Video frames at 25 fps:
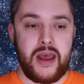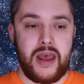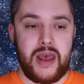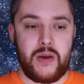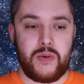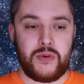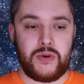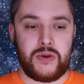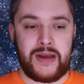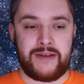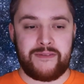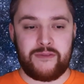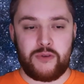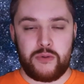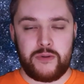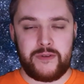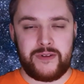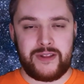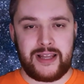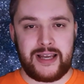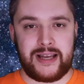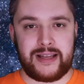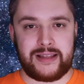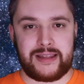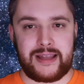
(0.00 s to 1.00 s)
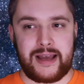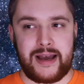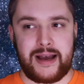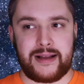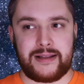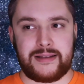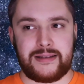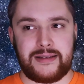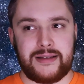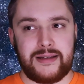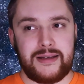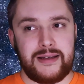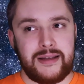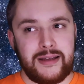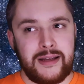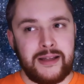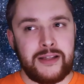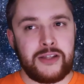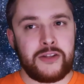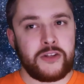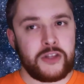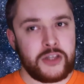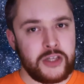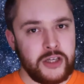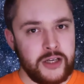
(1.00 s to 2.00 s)
And when you have a movie like that,
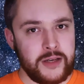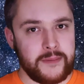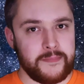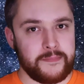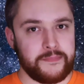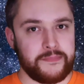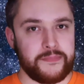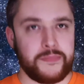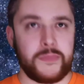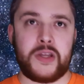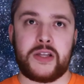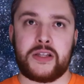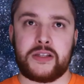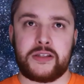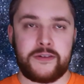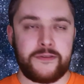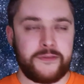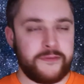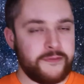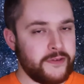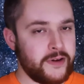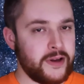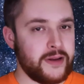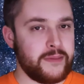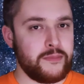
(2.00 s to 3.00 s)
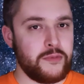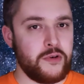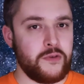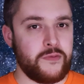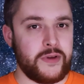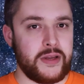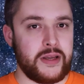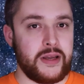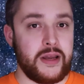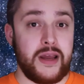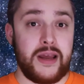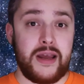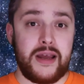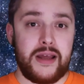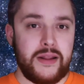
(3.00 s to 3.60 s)
it's good. It's a fun movie.